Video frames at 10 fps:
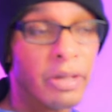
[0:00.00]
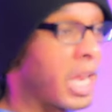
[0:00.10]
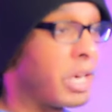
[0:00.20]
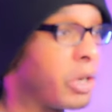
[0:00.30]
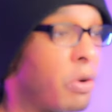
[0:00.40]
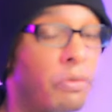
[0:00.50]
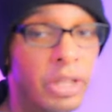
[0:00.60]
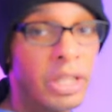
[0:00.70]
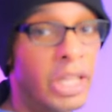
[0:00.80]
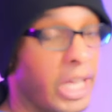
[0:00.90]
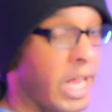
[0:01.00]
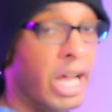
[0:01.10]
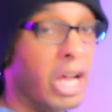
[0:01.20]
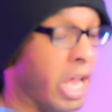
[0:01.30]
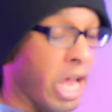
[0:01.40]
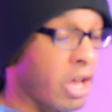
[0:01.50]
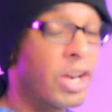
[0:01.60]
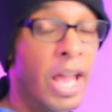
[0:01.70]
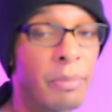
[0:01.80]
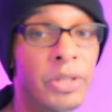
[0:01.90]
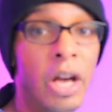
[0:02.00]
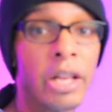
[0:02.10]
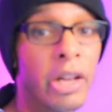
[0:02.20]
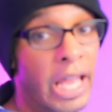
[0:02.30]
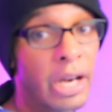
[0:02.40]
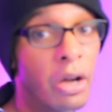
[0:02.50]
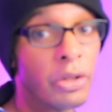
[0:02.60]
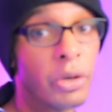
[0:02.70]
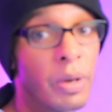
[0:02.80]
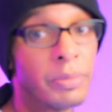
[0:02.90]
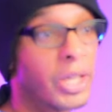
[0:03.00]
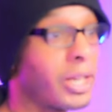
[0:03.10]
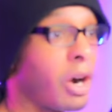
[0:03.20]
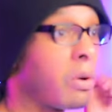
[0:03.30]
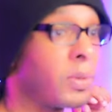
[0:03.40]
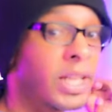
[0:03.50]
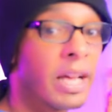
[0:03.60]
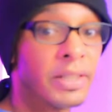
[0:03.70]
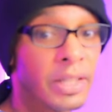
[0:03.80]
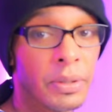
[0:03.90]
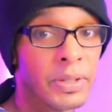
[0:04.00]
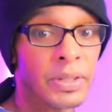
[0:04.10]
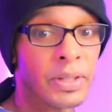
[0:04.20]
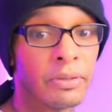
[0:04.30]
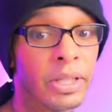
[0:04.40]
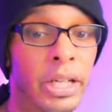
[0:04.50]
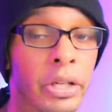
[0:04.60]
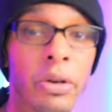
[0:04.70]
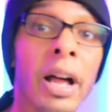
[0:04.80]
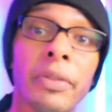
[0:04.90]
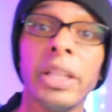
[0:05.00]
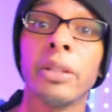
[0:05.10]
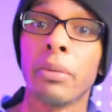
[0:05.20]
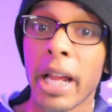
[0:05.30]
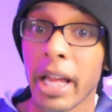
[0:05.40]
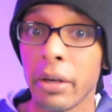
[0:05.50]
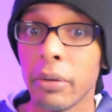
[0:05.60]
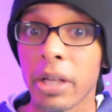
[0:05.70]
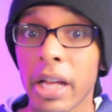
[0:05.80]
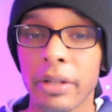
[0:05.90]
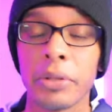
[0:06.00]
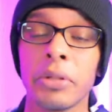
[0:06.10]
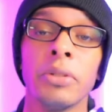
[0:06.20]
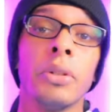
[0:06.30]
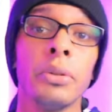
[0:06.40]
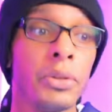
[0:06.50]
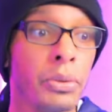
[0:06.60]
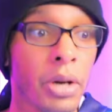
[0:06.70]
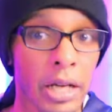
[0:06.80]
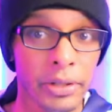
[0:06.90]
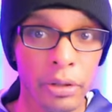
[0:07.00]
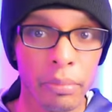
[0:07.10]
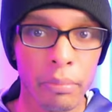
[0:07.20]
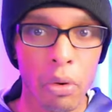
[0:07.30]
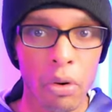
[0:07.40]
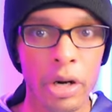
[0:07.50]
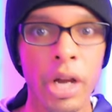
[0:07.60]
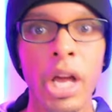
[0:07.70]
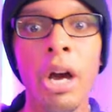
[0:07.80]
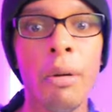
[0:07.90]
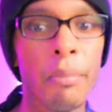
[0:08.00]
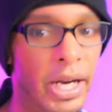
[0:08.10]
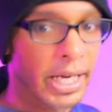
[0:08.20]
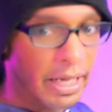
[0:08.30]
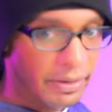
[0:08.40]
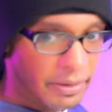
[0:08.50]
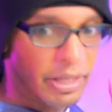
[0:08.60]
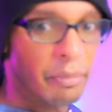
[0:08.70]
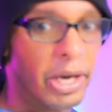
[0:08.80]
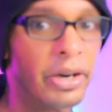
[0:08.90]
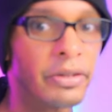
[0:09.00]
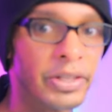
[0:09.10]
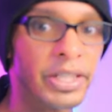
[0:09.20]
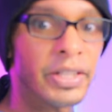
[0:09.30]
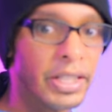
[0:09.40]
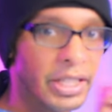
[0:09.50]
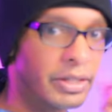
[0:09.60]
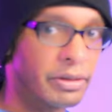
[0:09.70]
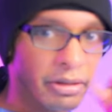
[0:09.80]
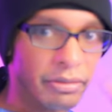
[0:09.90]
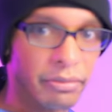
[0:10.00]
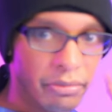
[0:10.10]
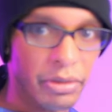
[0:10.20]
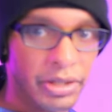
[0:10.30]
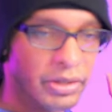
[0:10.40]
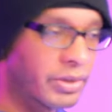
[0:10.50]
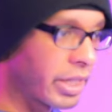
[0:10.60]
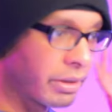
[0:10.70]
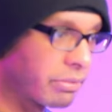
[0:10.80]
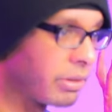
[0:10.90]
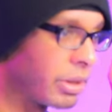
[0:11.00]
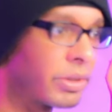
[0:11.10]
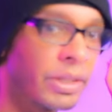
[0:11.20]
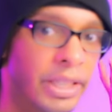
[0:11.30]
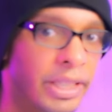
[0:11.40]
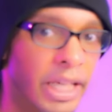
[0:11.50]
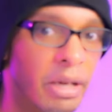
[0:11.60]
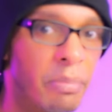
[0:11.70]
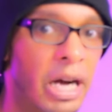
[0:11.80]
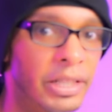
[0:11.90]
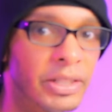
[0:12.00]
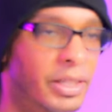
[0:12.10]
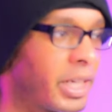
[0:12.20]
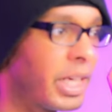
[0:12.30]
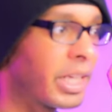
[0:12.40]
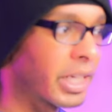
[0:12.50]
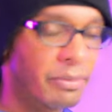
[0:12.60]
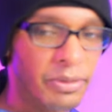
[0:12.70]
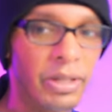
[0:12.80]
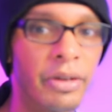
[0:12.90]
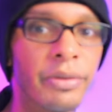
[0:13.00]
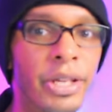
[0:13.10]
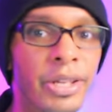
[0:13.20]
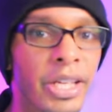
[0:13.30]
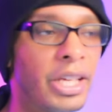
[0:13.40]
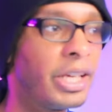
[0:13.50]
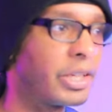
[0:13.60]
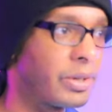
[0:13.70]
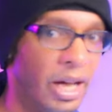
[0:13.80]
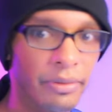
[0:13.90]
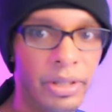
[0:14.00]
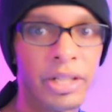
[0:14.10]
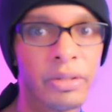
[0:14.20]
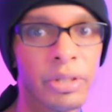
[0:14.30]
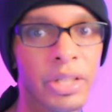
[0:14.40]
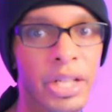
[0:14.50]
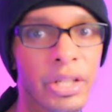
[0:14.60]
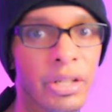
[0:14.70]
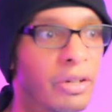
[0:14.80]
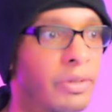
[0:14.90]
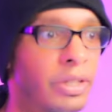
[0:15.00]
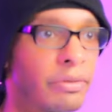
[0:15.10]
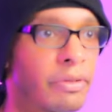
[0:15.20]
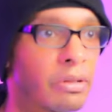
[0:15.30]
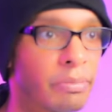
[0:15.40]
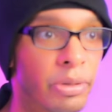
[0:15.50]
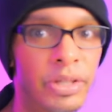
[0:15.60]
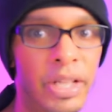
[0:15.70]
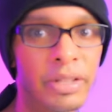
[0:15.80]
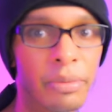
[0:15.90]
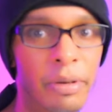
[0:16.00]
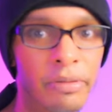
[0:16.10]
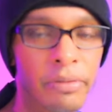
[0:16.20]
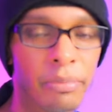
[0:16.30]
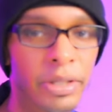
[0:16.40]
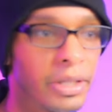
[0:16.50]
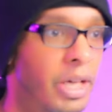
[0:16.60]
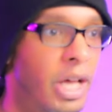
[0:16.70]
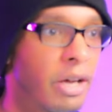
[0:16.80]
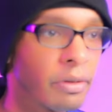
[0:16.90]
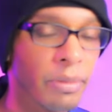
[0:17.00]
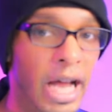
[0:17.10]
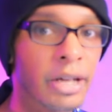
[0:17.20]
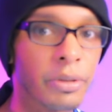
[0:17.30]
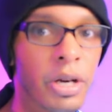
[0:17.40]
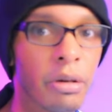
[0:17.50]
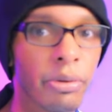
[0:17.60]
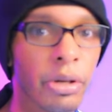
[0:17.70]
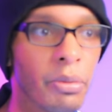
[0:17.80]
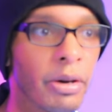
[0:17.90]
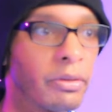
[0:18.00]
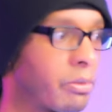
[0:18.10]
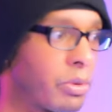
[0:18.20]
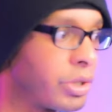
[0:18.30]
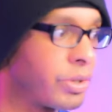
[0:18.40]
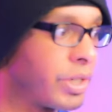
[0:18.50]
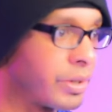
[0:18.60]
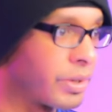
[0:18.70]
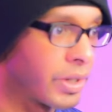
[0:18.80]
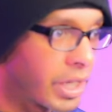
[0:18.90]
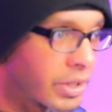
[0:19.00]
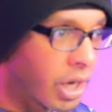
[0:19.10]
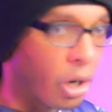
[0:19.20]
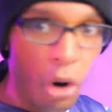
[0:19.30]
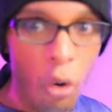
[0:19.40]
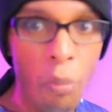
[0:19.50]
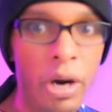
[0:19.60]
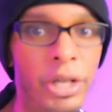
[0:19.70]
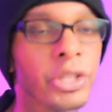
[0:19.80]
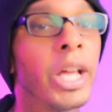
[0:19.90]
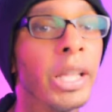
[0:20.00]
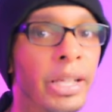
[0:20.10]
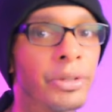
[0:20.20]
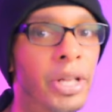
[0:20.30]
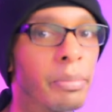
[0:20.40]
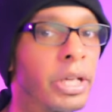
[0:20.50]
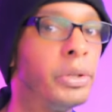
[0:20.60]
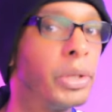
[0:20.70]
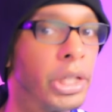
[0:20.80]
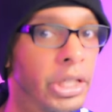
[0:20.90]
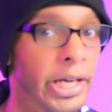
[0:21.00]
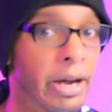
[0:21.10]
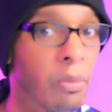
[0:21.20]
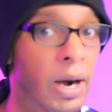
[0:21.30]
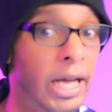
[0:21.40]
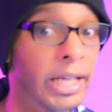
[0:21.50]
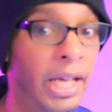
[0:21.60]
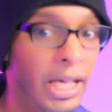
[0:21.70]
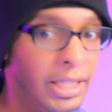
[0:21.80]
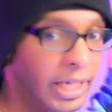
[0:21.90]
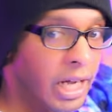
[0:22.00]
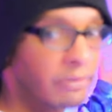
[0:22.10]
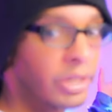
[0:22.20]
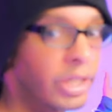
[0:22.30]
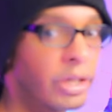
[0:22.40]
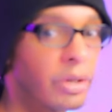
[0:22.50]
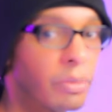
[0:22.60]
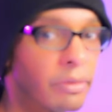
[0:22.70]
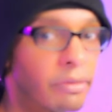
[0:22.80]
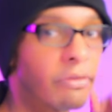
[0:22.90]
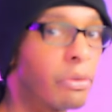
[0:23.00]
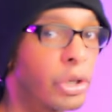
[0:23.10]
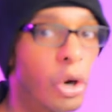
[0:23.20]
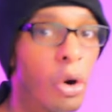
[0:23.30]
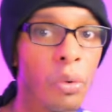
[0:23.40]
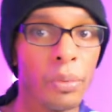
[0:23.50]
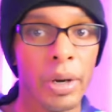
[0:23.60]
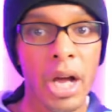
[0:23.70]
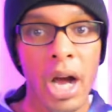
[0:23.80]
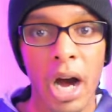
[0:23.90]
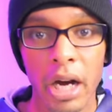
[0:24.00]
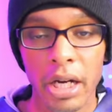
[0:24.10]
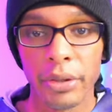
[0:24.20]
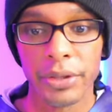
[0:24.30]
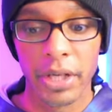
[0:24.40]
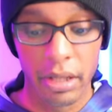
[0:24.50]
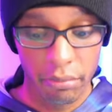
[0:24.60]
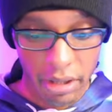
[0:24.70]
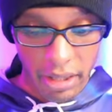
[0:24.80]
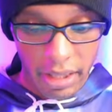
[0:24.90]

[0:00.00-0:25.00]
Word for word: And Govee and on Amazon and on their website always has sales and stuff like that. You don't have to get the right angle connectors because those do cost a little bit more, but I got a pair of six of these, which is like literally in the box that comes with everything you need. You have the customization of the default presets or whatever from the from the actual company or wherever, which there is a whole bunch. And then on top of that, you can D I Y like I've done here, wherever, for your own uh, color scheme.